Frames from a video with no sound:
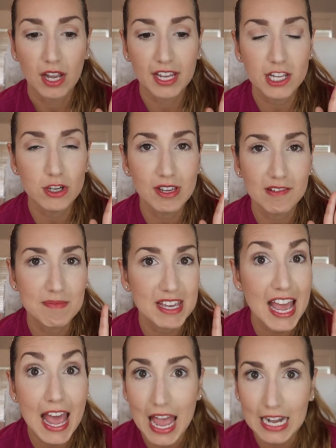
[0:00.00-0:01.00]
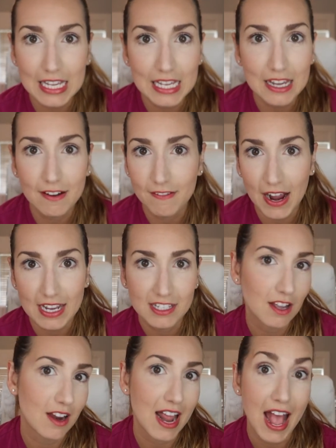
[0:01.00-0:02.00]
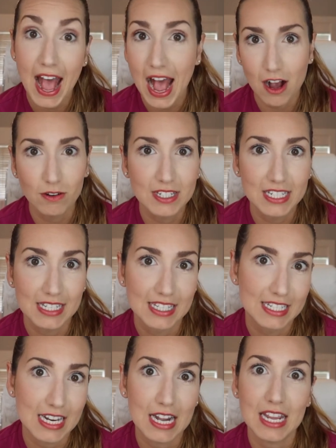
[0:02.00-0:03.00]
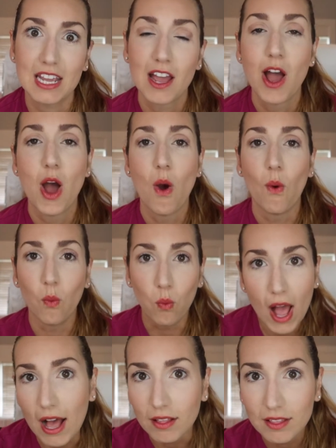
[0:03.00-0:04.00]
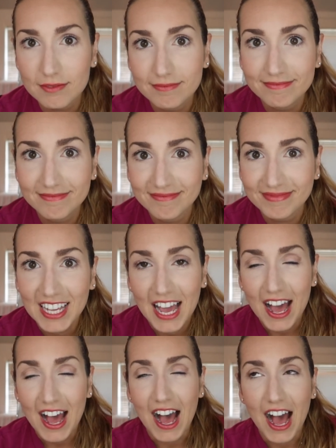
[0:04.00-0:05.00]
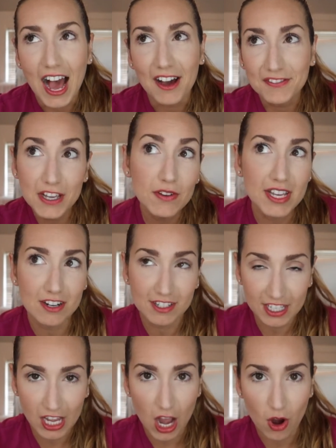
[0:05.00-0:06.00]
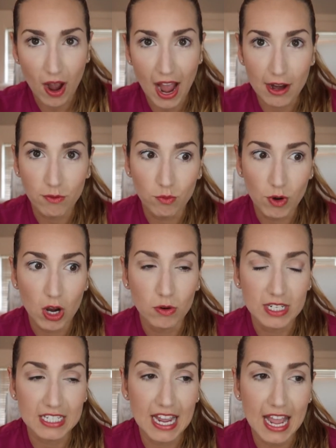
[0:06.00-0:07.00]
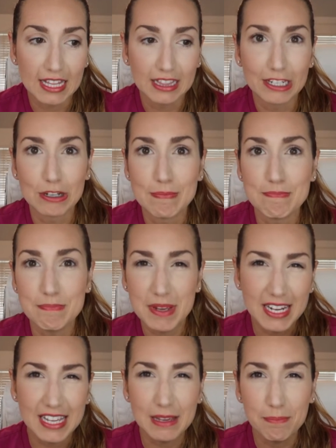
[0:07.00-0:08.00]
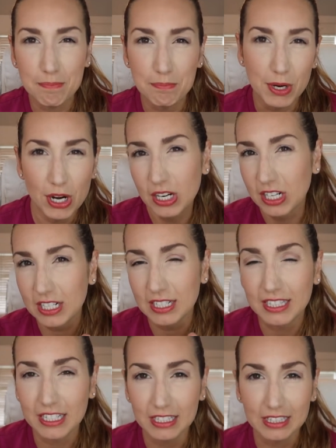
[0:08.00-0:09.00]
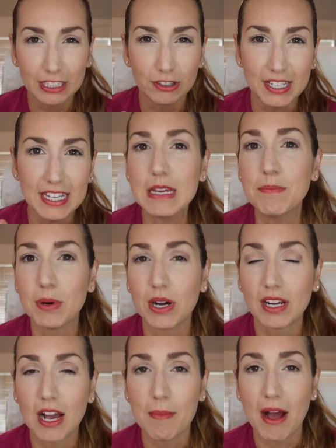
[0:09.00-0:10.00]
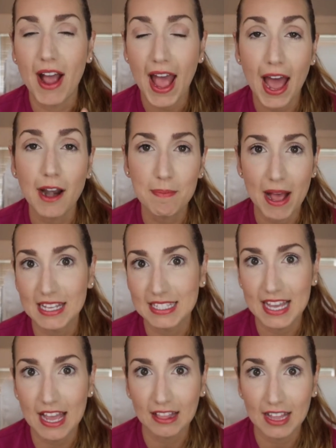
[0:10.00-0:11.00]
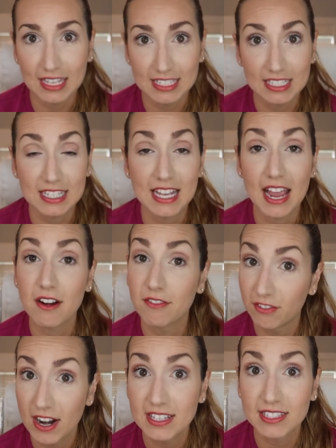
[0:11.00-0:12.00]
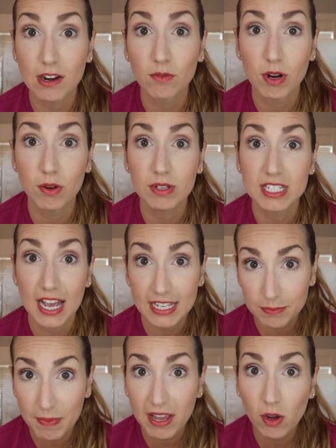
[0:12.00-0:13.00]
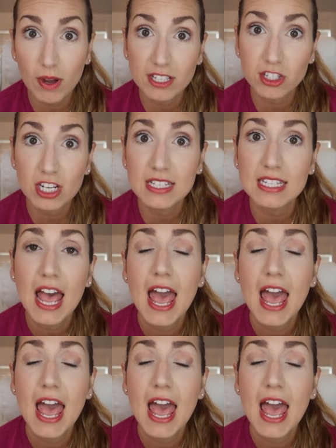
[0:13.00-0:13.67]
can you give me any advice on how to study? Well, a few years ago, I wrote a little mini book, little ebook about how to pass the NCLEX because I had friends that wrote test bank questions,